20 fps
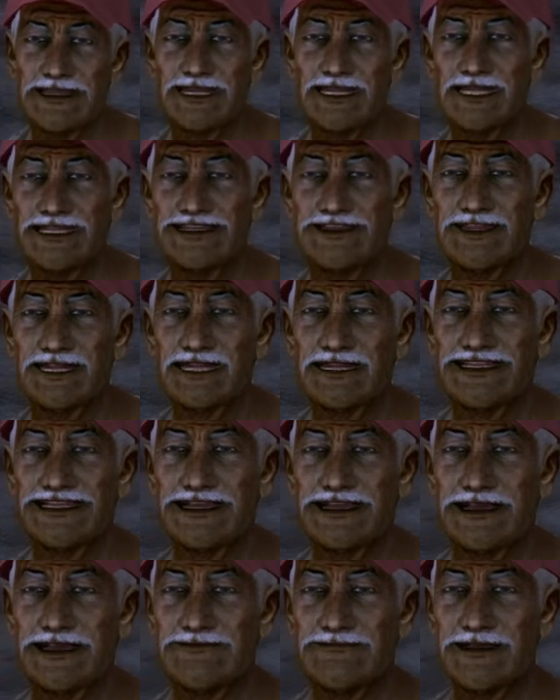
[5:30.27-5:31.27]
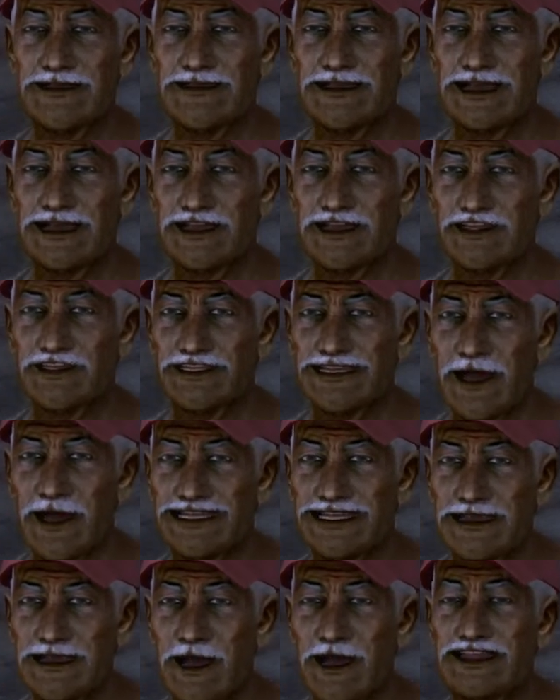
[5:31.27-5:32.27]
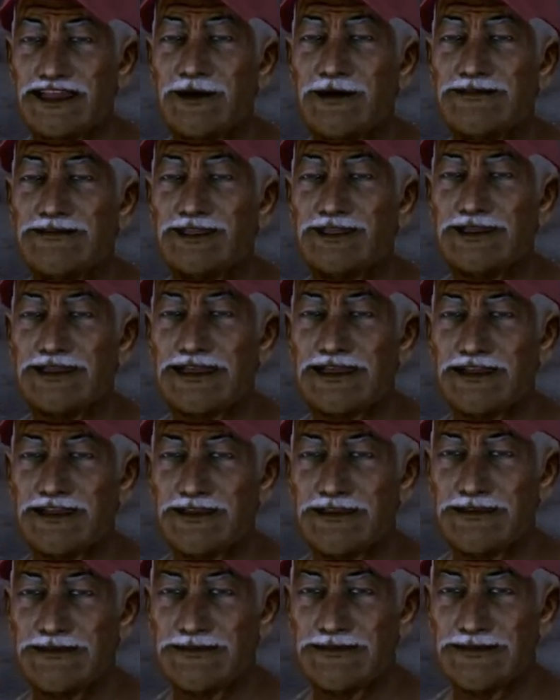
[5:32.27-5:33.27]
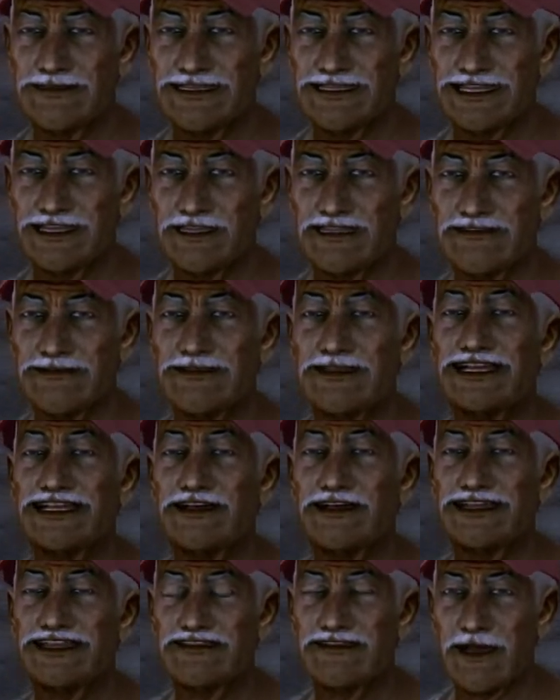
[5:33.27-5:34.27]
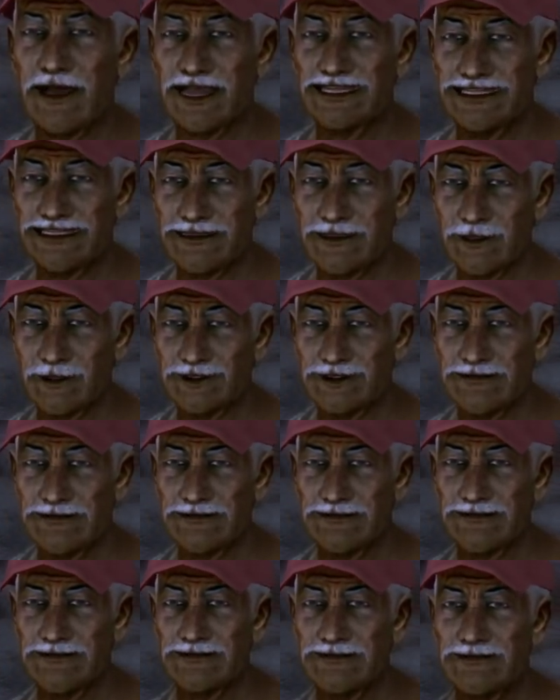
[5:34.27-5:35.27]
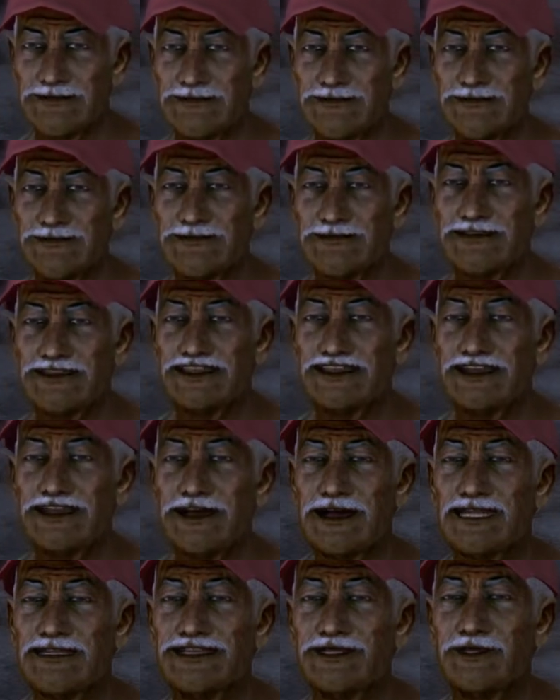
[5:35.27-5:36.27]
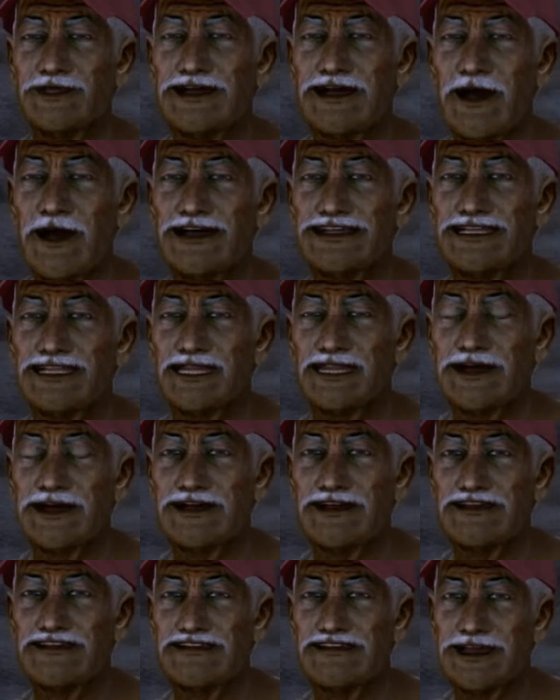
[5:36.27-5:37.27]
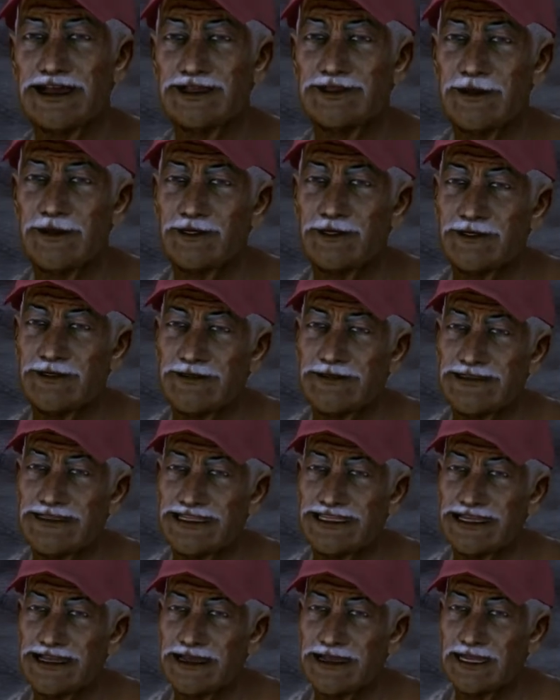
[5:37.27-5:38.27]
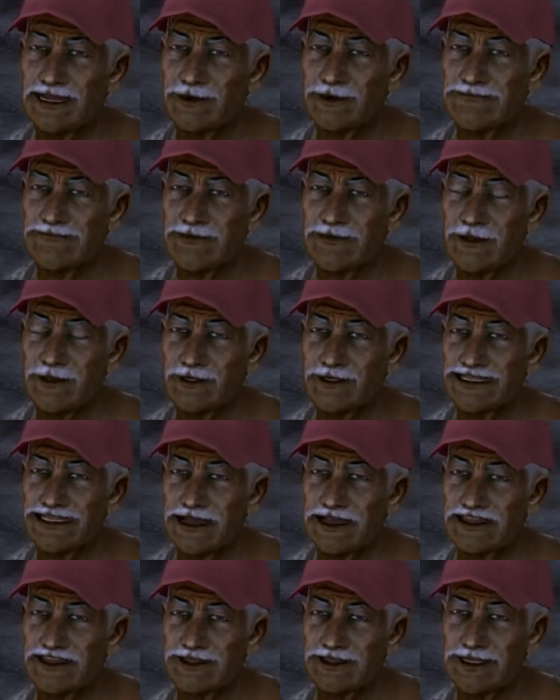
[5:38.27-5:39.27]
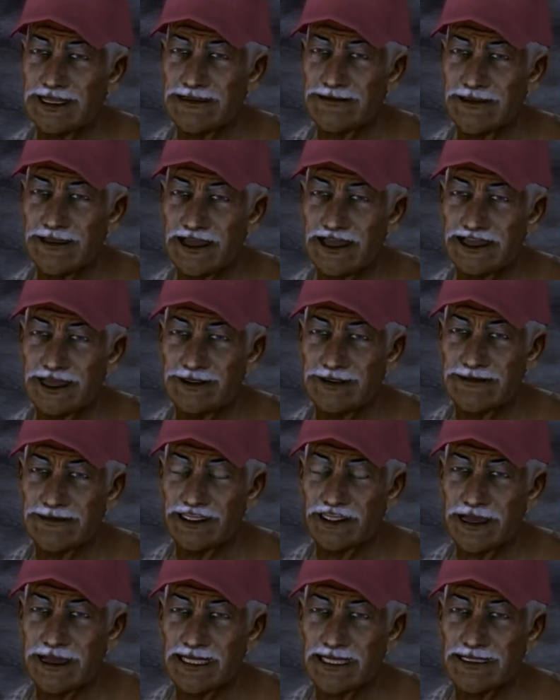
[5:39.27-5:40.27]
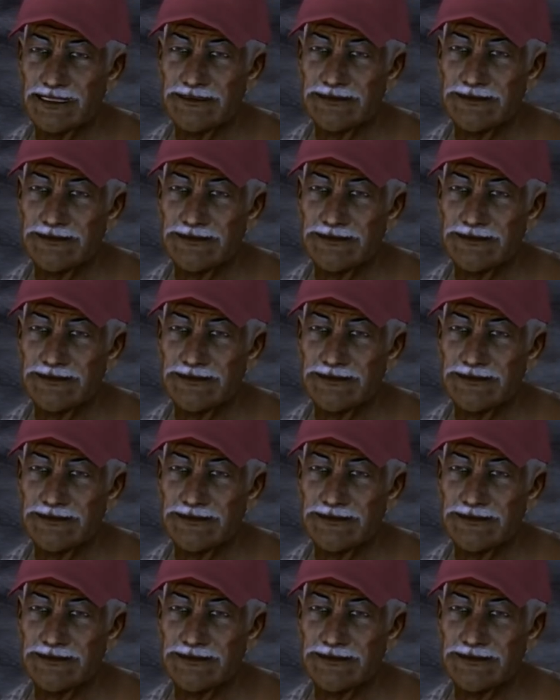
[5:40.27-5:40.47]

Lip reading: Internal sabotage took down the oil rig. Never did get the full story. The NCR took out Navarro, saying we posed a threat to the region.